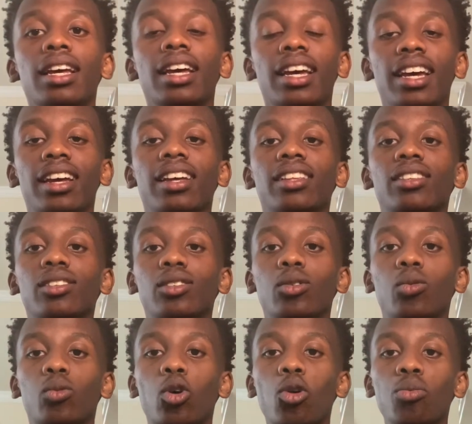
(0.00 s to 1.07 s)
And the
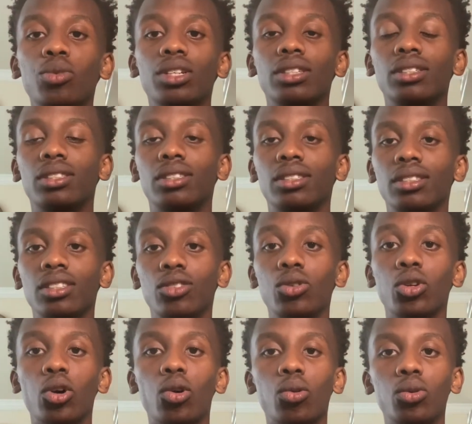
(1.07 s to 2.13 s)
Romans,
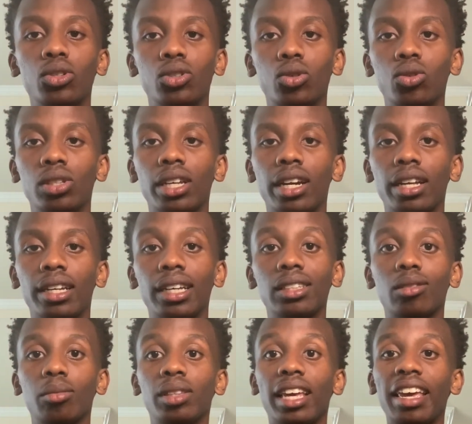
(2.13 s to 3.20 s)
was using that against
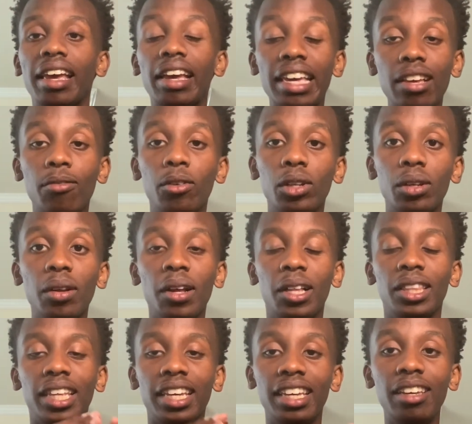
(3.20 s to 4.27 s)
them. And
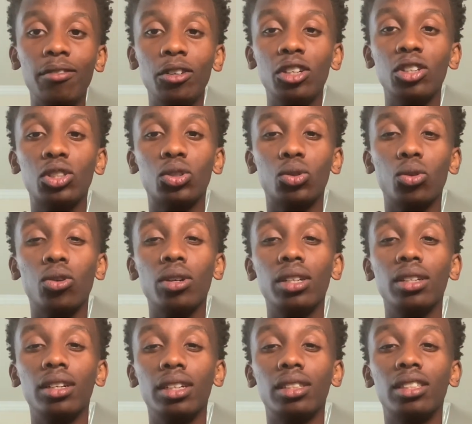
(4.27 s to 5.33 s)
they even
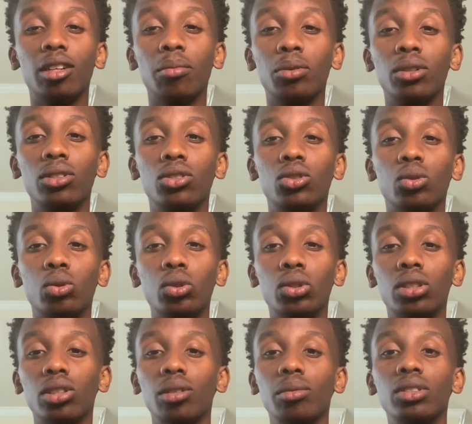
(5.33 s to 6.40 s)
destroyed a temple in
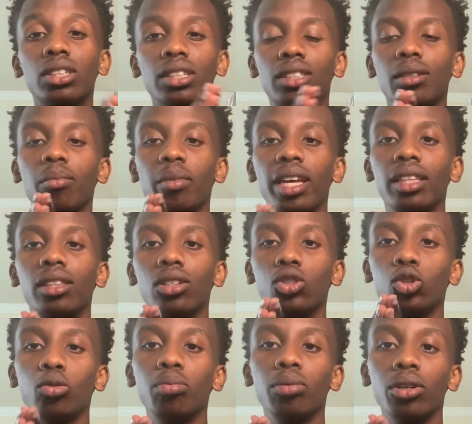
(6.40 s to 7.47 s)
Jerusalem just to make the
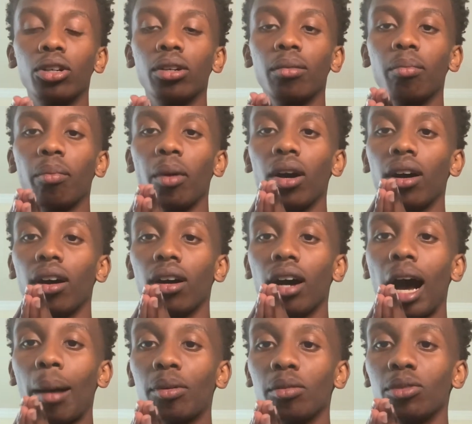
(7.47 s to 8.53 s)
Jupiter
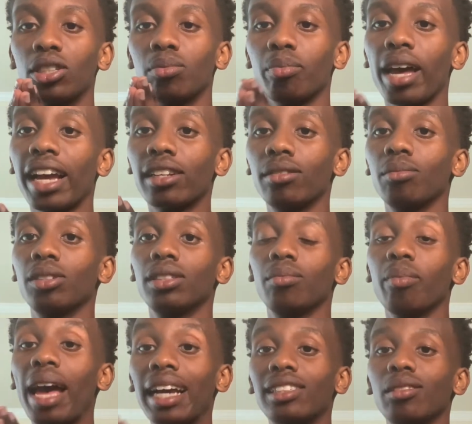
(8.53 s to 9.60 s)
Optimus
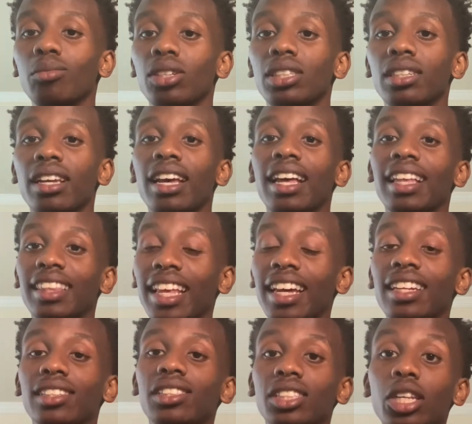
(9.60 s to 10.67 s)
Maximus that
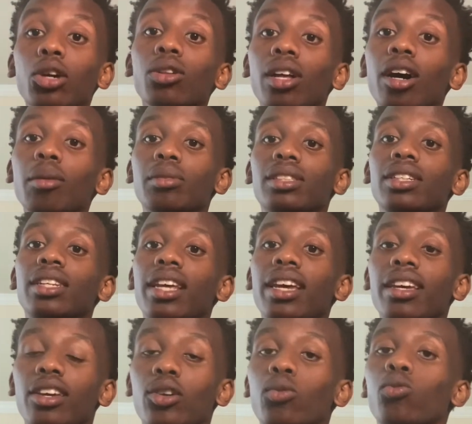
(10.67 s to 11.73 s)
is still up to
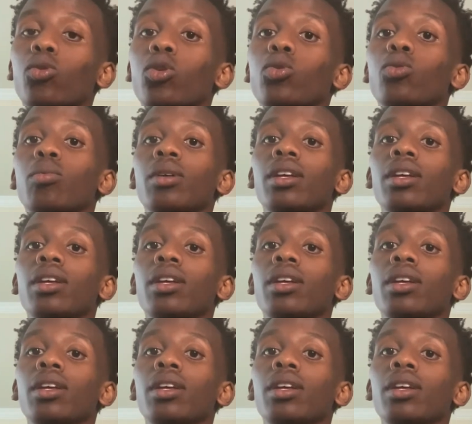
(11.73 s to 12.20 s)
date in Rome.